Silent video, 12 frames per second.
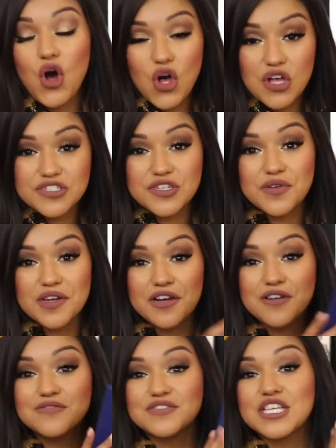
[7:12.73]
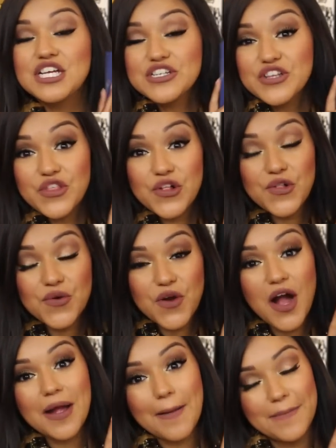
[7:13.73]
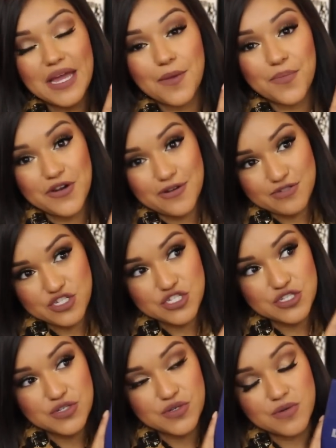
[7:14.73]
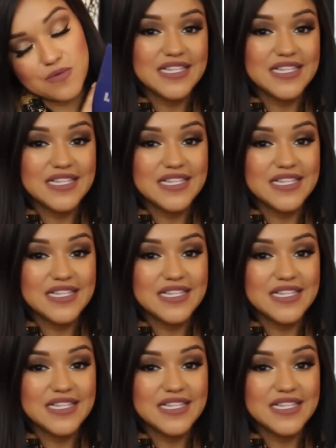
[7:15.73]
also goes to the Lorac Mega Pro 2.